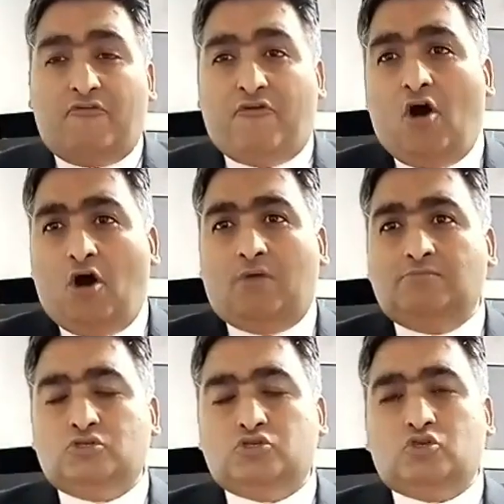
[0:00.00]

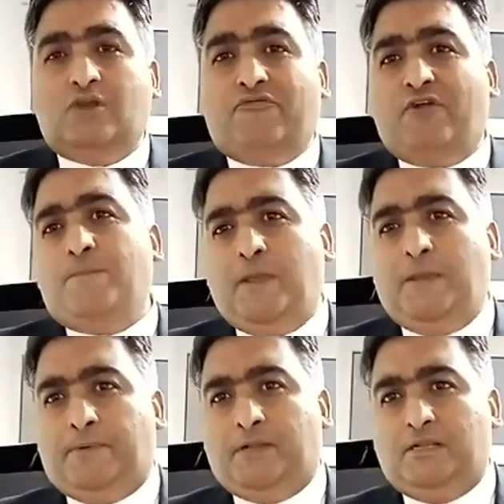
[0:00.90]
form to different
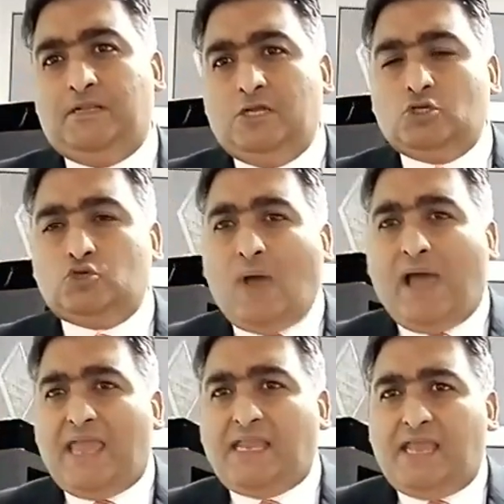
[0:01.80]
people to
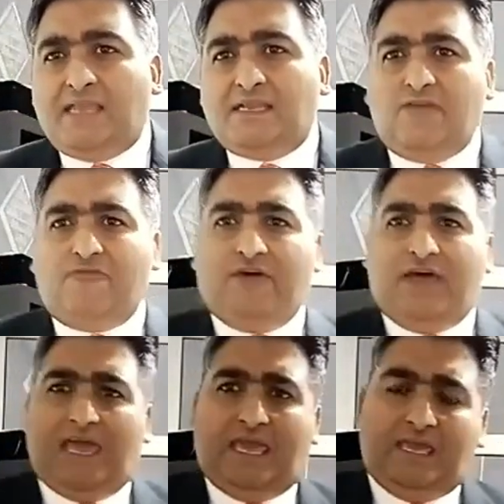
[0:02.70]

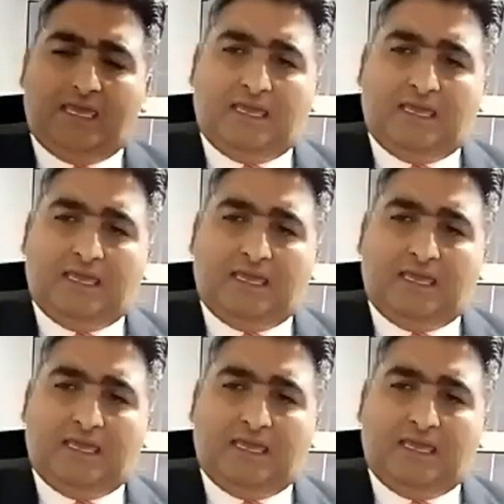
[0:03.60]
identify